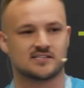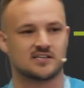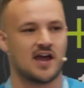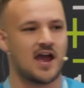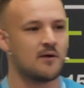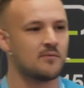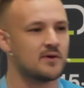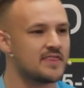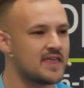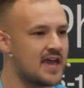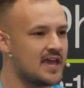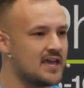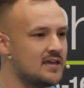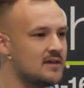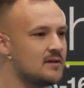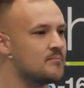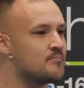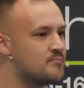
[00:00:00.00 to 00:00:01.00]
So how are
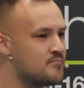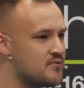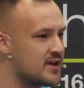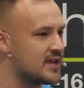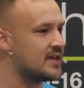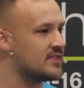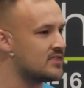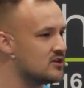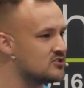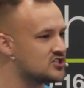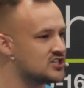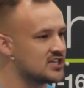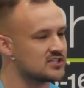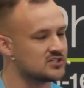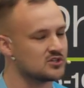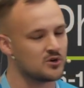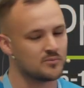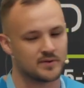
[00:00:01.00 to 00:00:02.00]
they bringing those
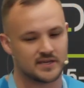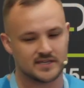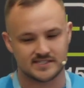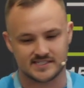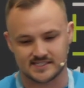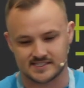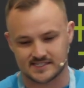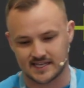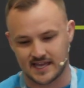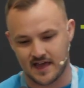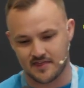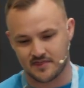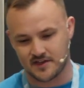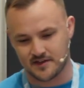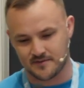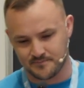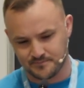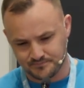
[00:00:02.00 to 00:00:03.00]
jigsaw pieces
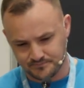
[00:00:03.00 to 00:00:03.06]
together?